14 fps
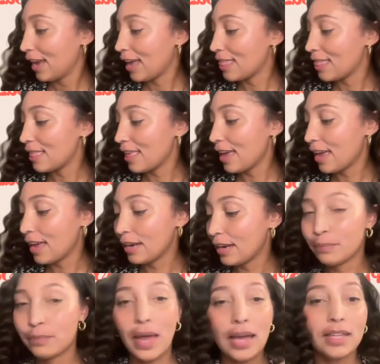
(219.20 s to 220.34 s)
And
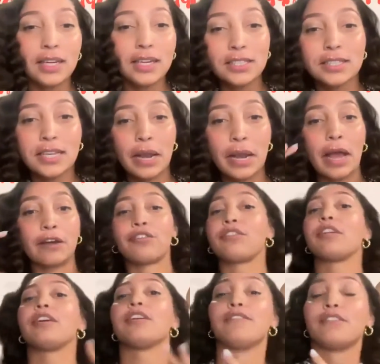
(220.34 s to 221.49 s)
then I let it sit
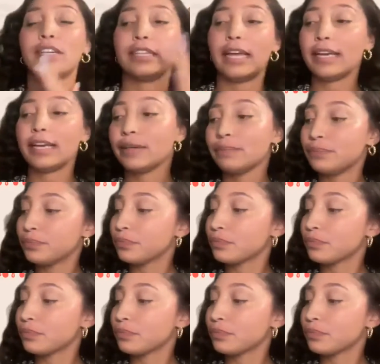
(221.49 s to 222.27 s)
actually for like